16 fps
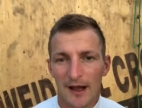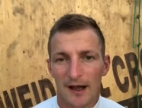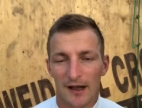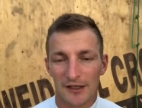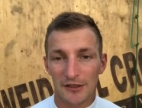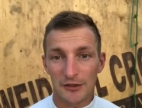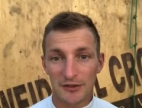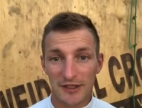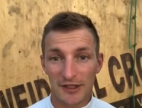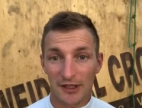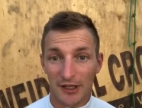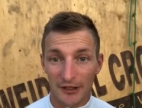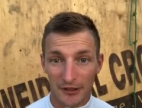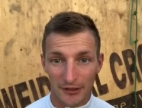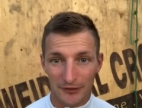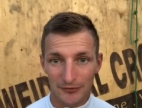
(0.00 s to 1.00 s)
I use a
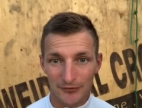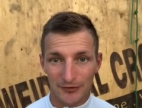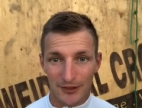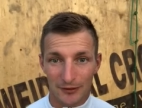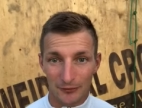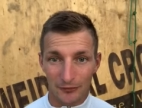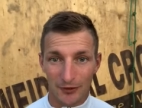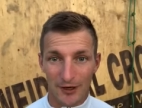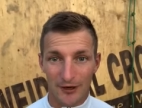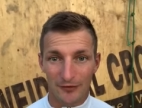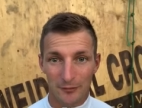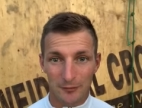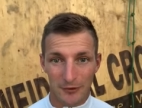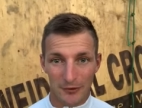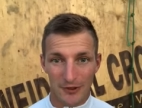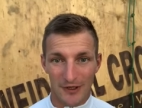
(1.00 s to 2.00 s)
lot of uh, Forever
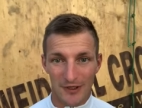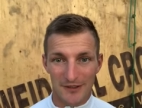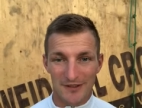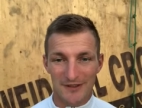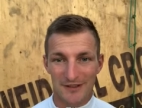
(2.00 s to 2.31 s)
products.